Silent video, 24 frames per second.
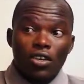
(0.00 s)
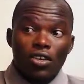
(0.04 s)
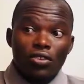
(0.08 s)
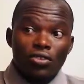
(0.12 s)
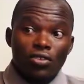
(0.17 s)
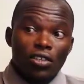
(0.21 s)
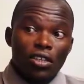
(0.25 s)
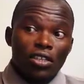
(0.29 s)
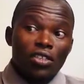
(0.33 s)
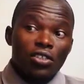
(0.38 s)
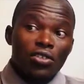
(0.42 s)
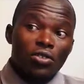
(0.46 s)

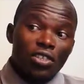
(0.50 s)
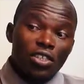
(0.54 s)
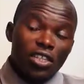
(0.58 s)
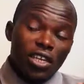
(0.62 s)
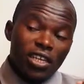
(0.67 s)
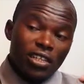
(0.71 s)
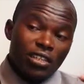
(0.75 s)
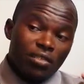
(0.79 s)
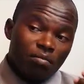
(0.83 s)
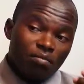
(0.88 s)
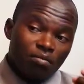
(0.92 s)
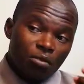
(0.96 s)
so that you
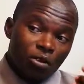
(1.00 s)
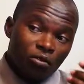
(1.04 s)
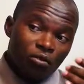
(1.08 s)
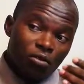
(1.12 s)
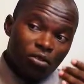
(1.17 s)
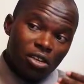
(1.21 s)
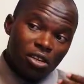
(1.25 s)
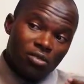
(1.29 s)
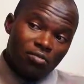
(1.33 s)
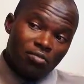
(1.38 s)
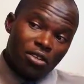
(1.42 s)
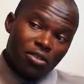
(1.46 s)
check
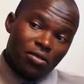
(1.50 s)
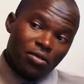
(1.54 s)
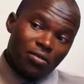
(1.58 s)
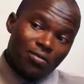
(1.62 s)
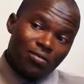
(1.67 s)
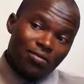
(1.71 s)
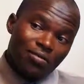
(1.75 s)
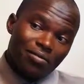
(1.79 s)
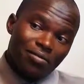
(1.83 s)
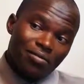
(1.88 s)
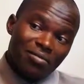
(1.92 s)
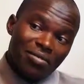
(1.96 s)
before a meal
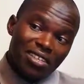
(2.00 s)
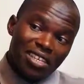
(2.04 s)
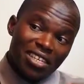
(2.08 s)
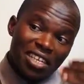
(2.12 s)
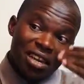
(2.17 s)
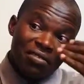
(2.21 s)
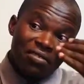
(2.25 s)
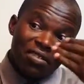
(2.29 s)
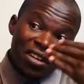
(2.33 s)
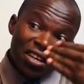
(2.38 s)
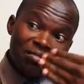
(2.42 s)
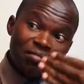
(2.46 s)

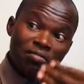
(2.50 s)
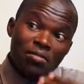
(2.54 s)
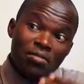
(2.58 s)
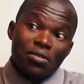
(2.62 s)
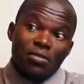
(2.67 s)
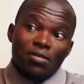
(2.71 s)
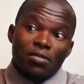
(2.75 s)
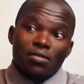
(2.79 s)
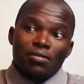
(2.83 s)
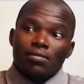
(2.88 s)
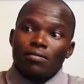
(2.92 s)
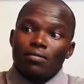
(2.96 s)
and after a meal.